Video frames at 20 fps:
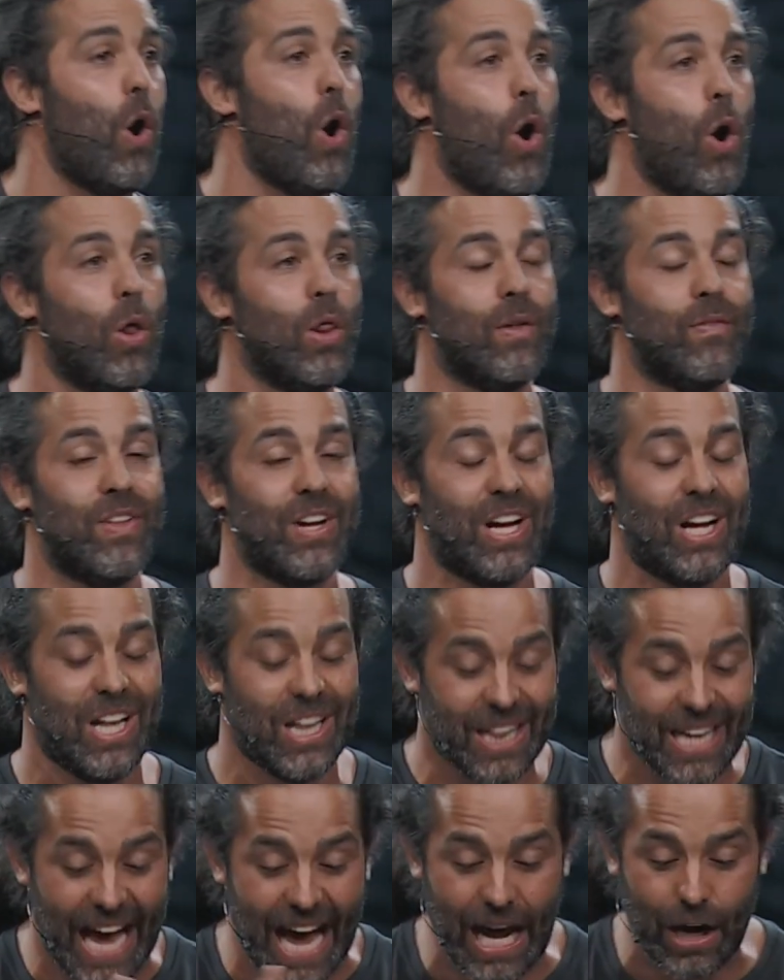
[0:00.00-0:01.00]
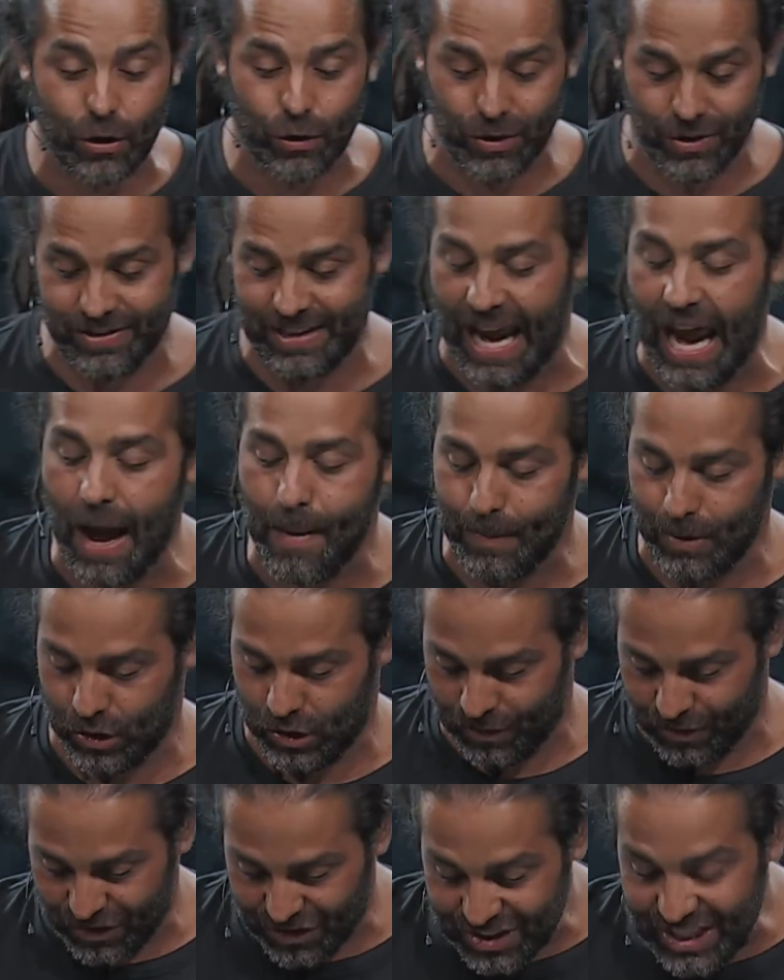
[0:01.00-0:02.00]
all of the collateral damage
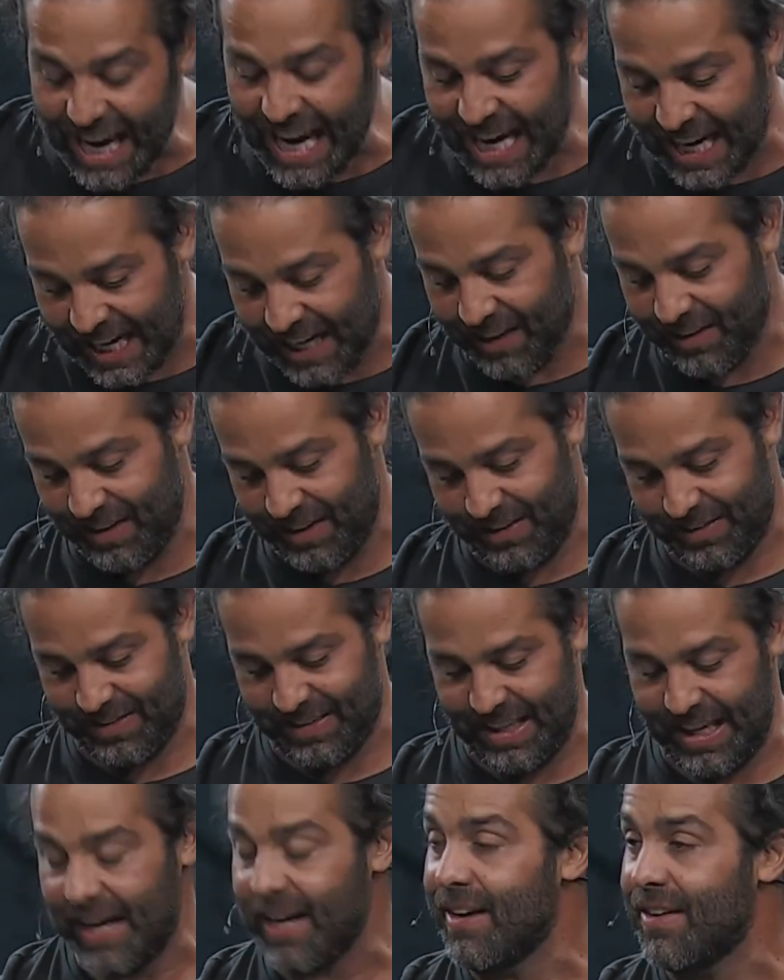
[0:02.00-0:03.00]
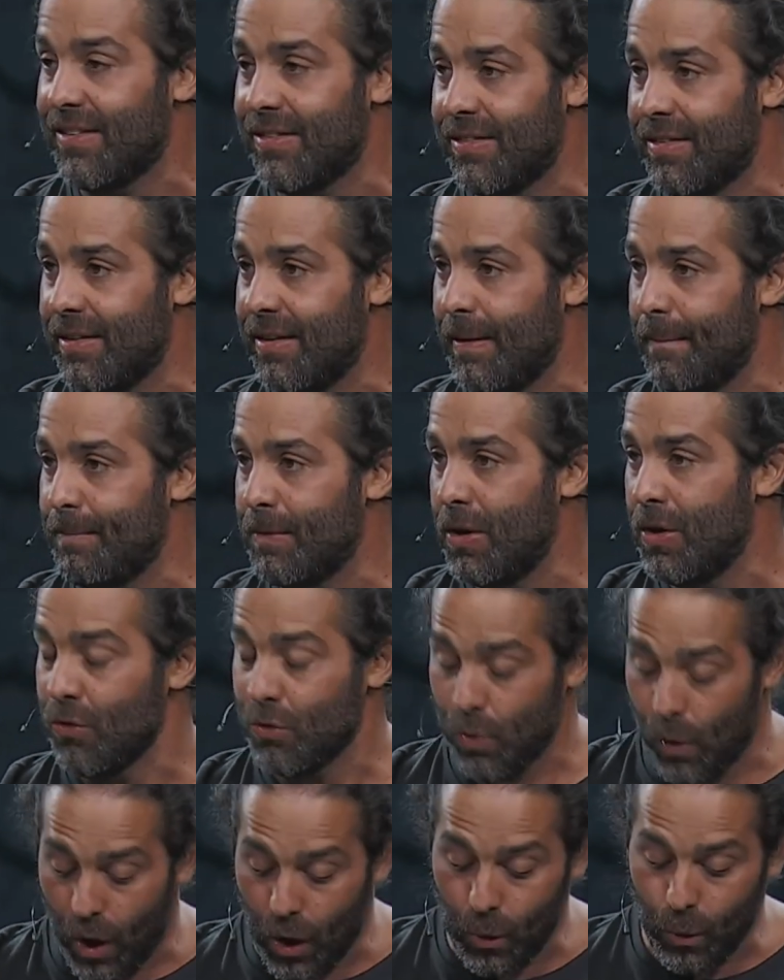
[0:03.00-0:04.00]
of saying these things.
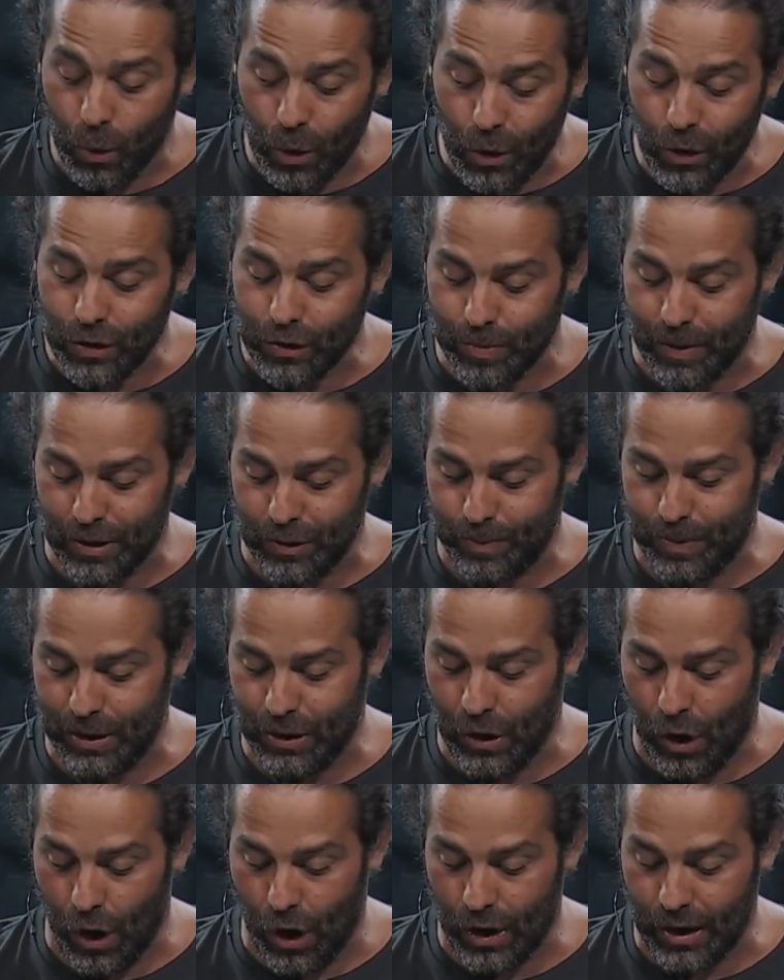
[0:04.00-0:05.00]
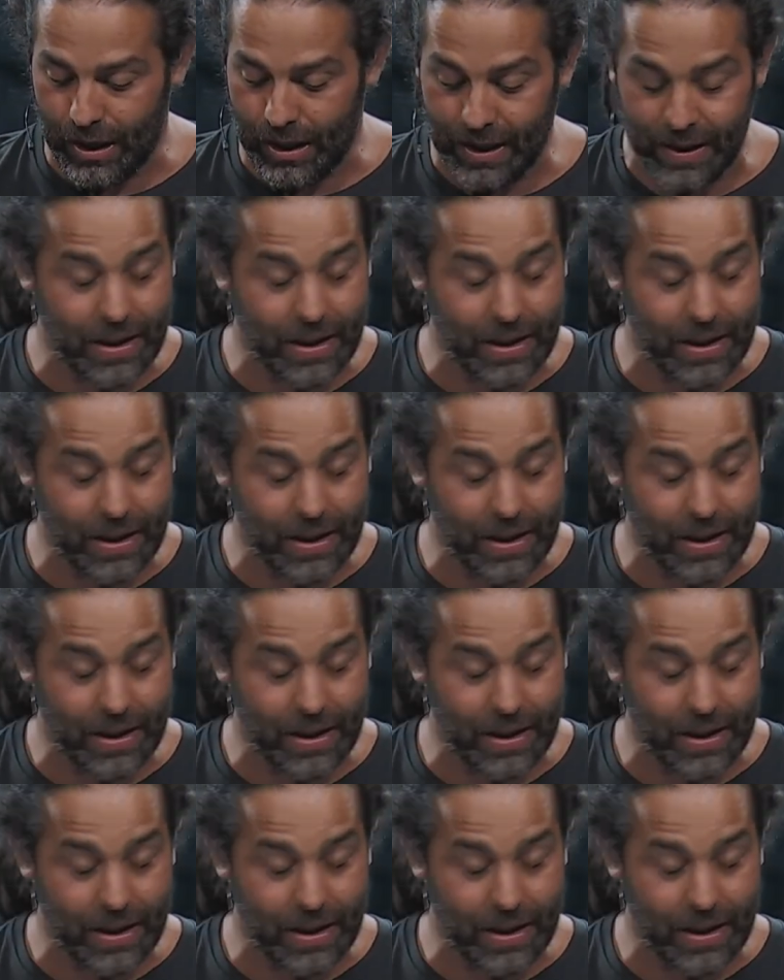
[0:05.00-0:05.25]
So our words must be guarded.